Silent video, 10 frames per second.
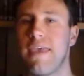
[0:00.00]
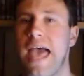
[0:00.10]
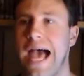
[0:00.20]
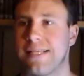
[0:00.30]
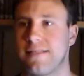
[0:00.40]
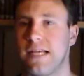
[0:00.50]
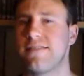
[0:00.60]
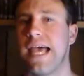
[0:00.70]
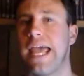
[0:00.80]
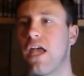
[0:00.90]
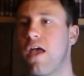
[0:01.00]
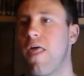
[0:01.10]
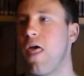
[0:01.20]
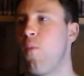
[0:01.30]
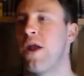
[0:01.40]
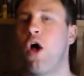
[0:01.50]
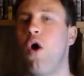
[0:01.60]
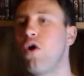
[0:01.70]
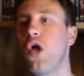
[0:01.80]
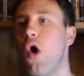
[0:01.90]
Yes. It's like when
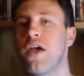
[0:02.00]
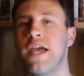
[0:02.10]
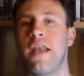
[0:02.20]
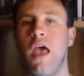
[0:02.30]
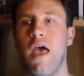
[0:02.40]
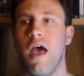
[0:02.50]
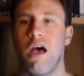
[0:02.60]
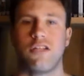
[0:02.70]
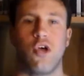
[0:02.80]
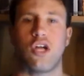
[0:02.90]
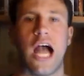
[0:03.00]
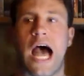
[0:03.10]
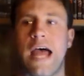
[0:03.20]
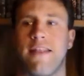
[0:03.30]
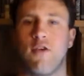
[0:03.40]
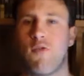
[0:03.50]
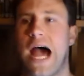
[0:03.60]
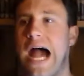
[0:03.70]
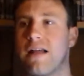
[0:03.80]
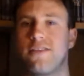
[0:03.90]
Hulk Hogan took on The
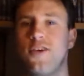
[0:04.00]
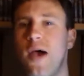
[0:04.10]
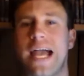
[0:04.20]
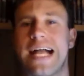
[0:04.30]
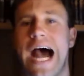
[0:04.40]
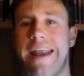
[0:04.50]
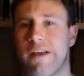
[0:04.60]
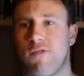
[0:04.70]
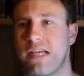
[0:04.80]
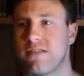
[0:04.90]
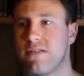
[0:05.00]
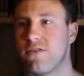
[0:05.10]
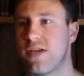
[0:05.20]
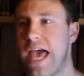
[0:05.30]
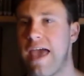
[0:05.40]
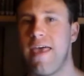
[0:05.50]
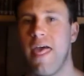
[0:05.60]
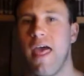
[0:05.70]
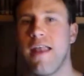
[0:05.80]
Rock, two iconic wrestlers, okay?